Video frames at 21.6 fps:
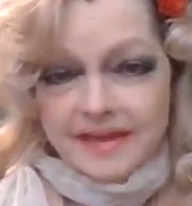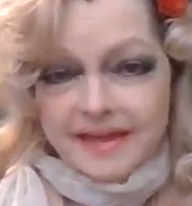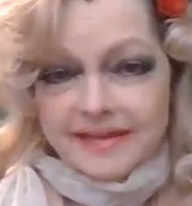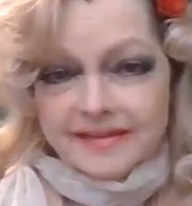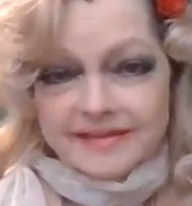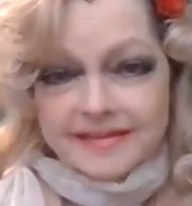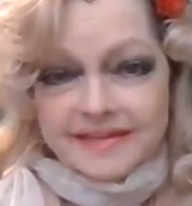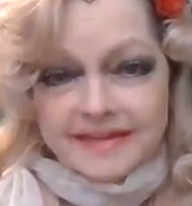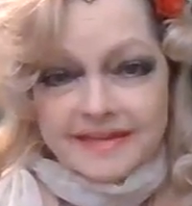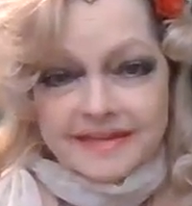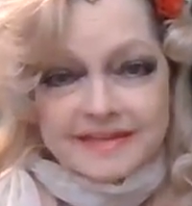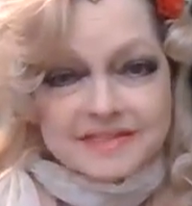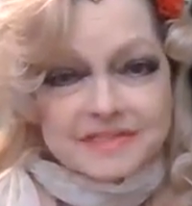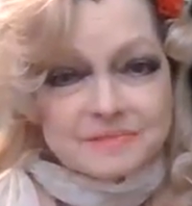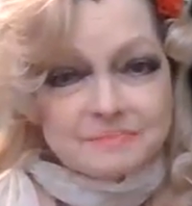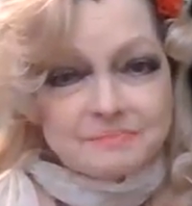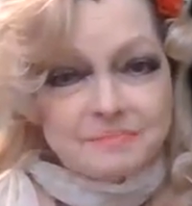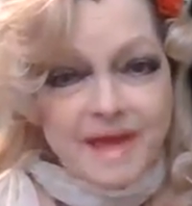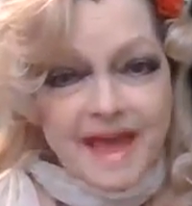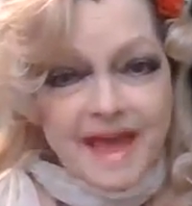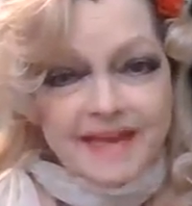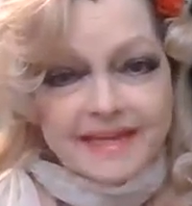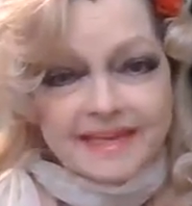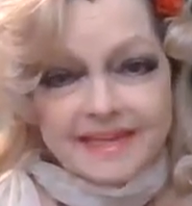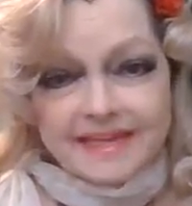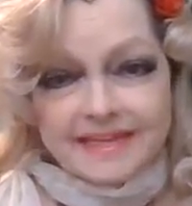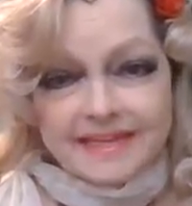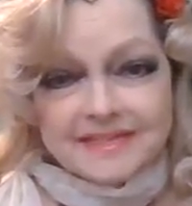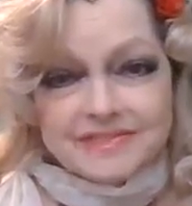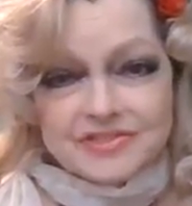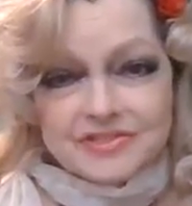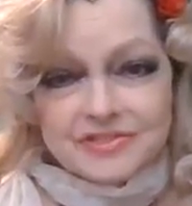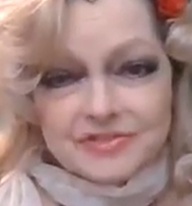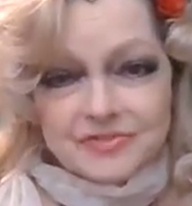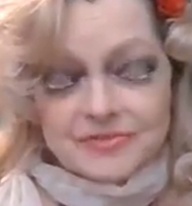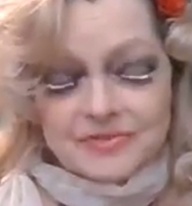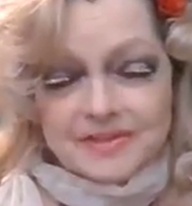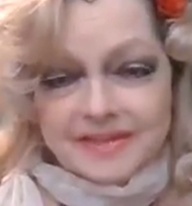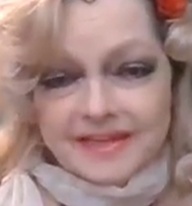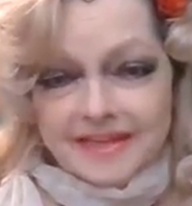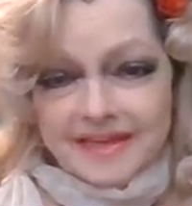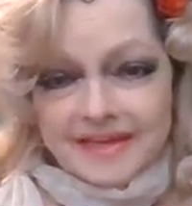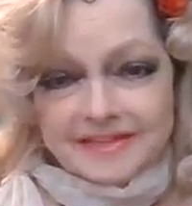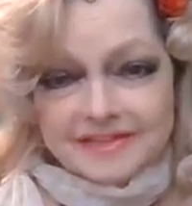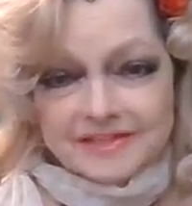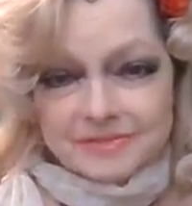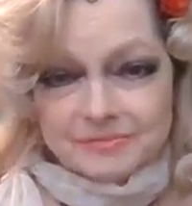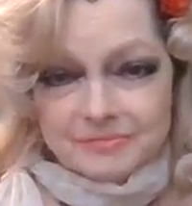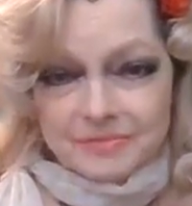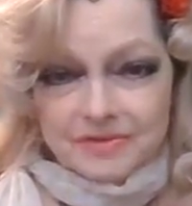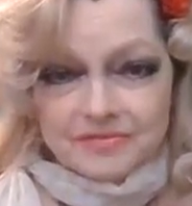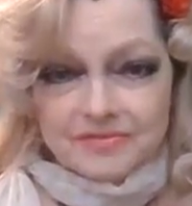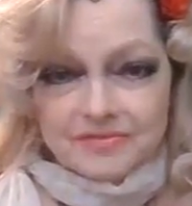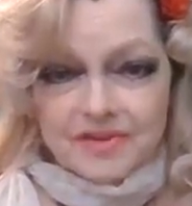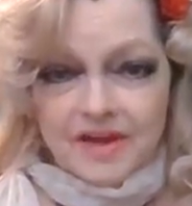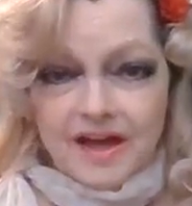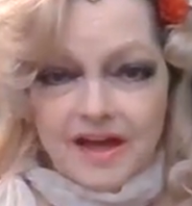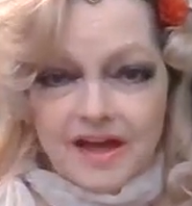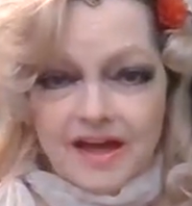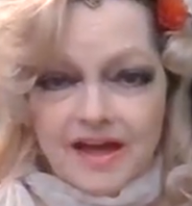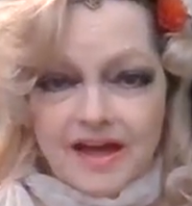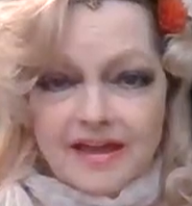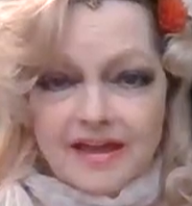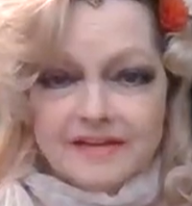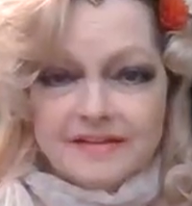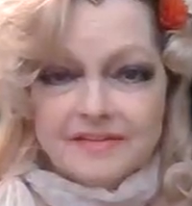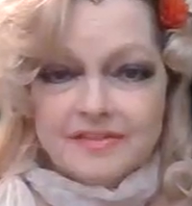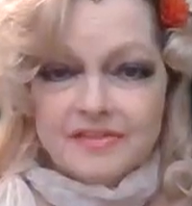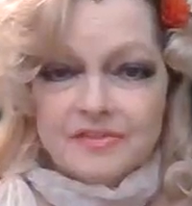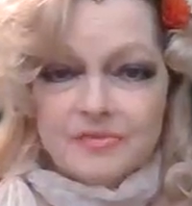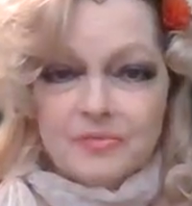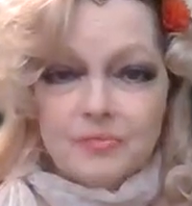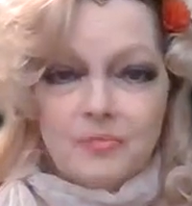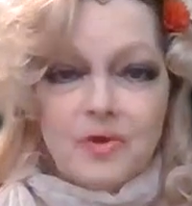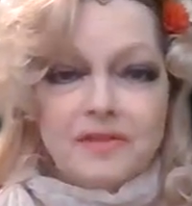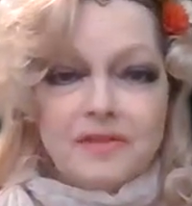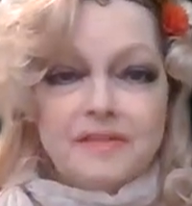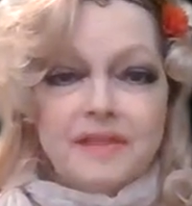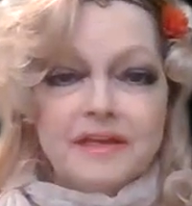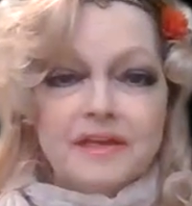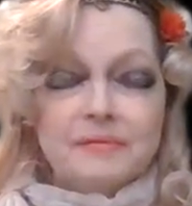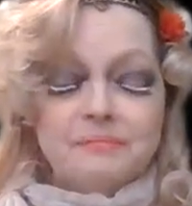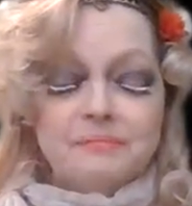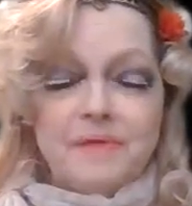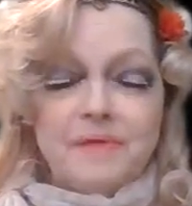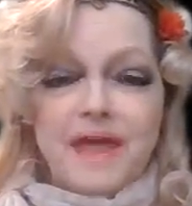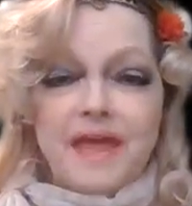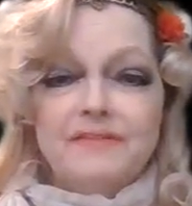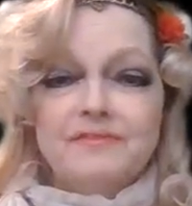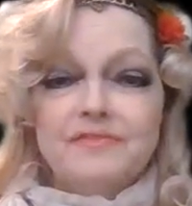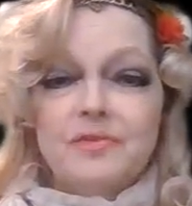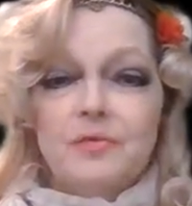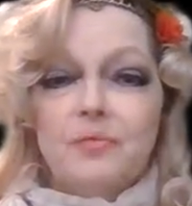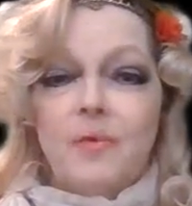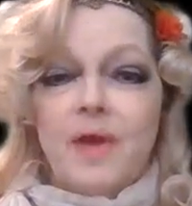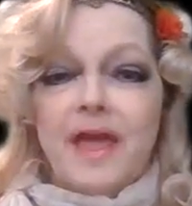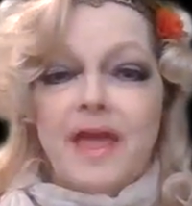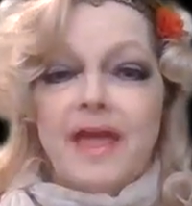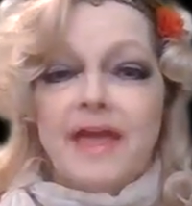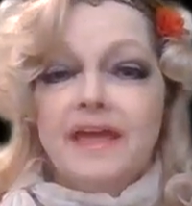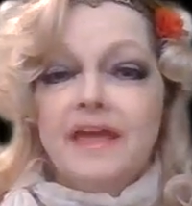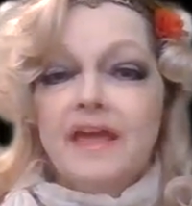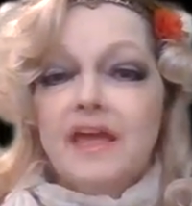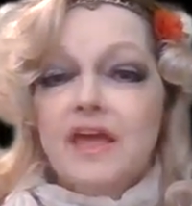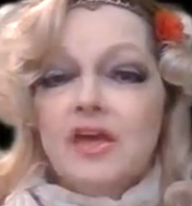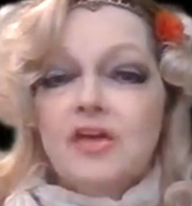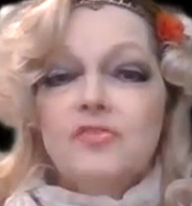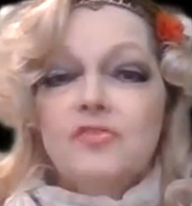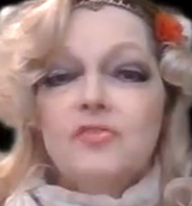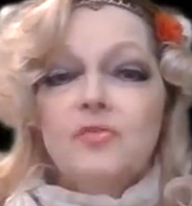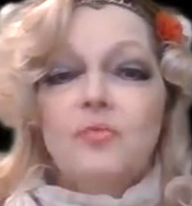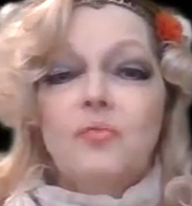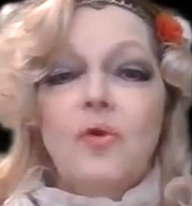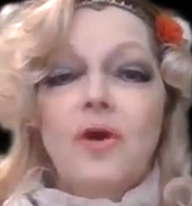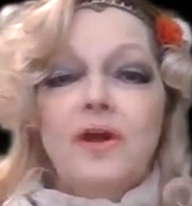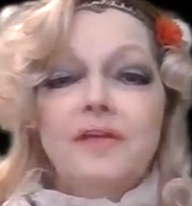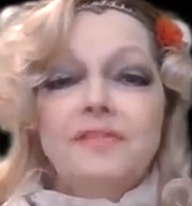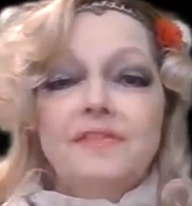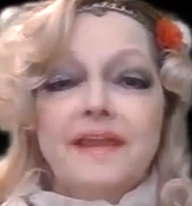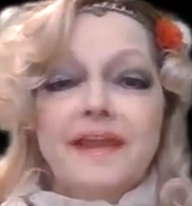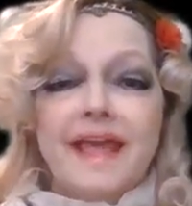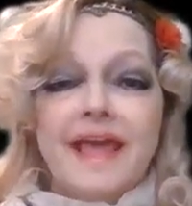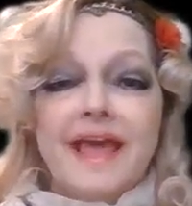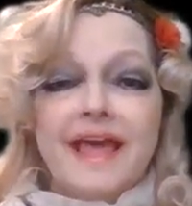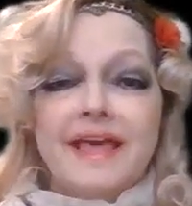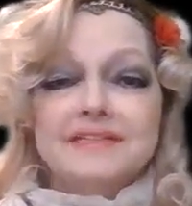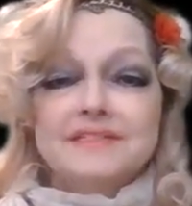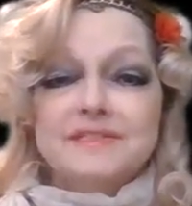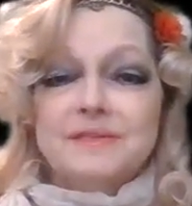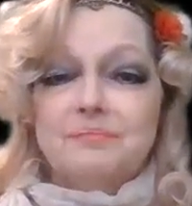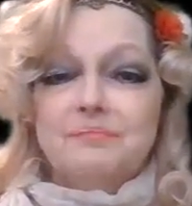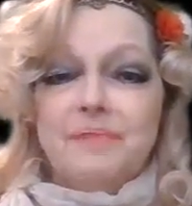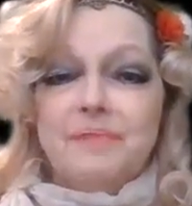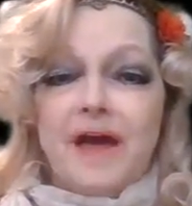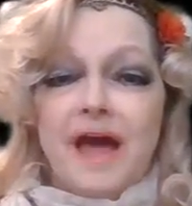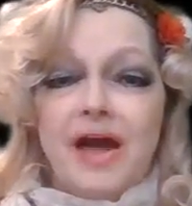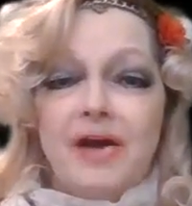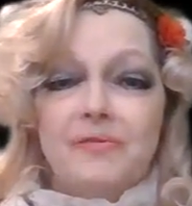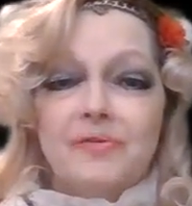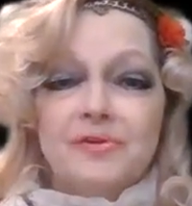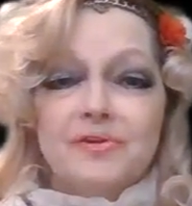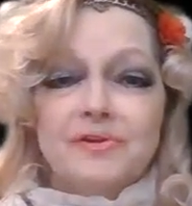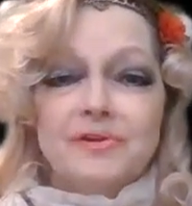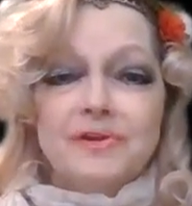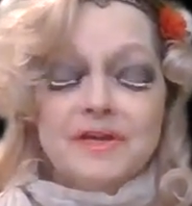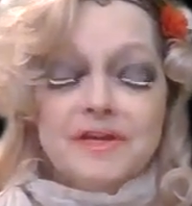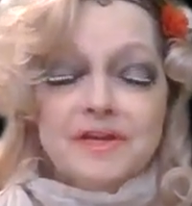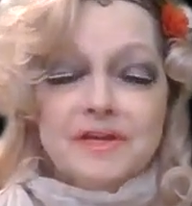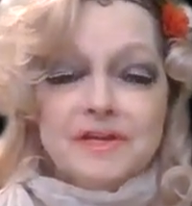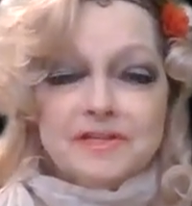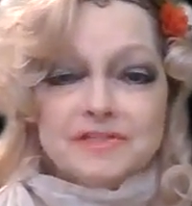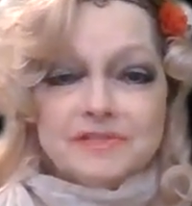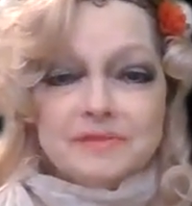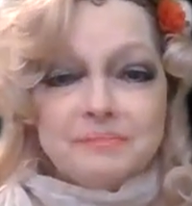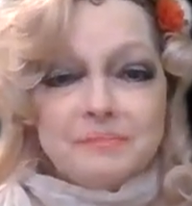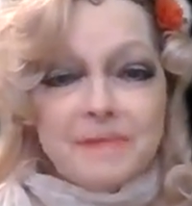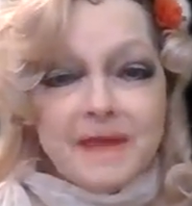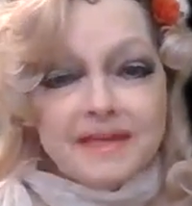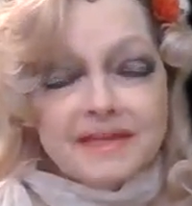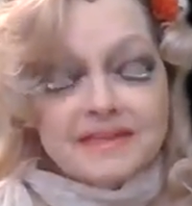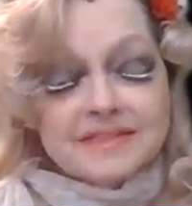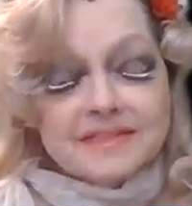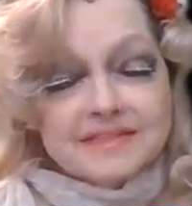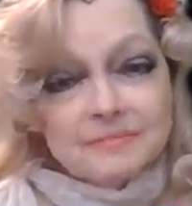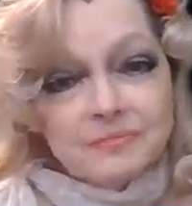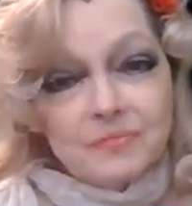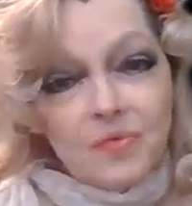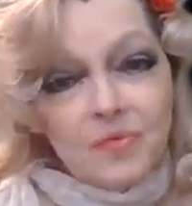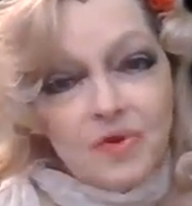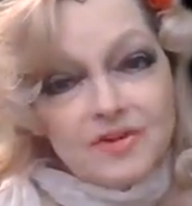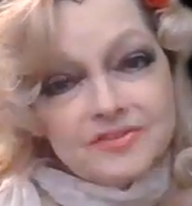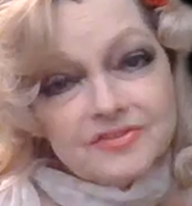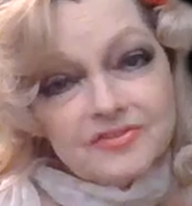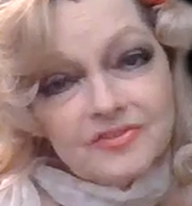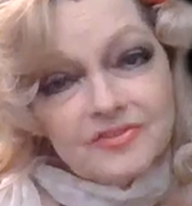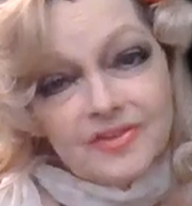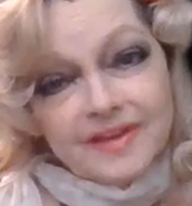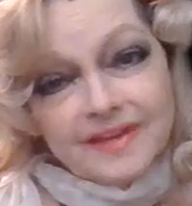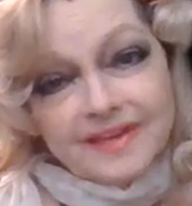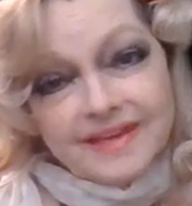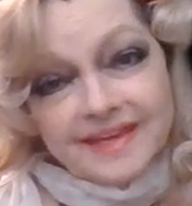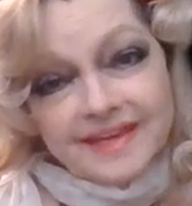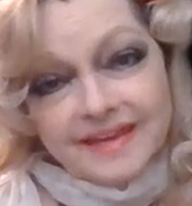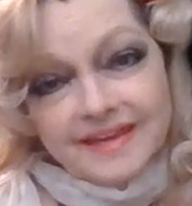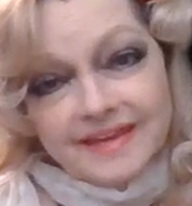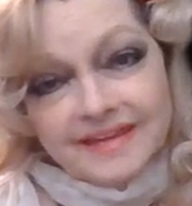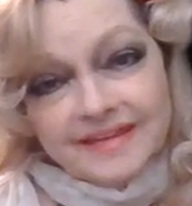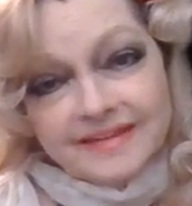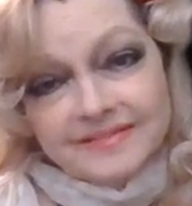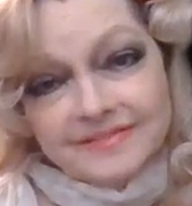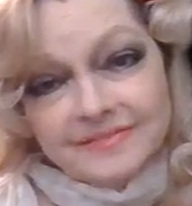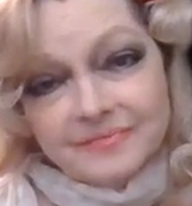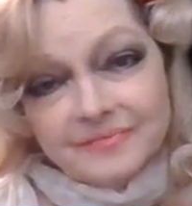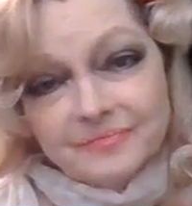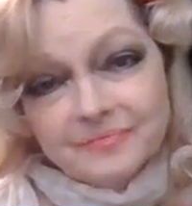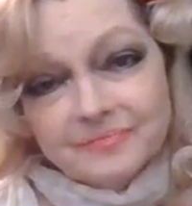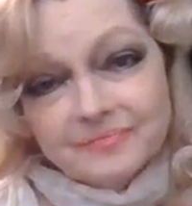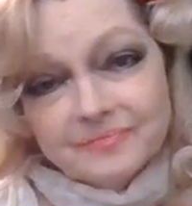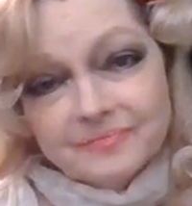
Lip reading: and get us back into the kingdom of God. The one that could pave the way. The one that has the power to make us immortal again.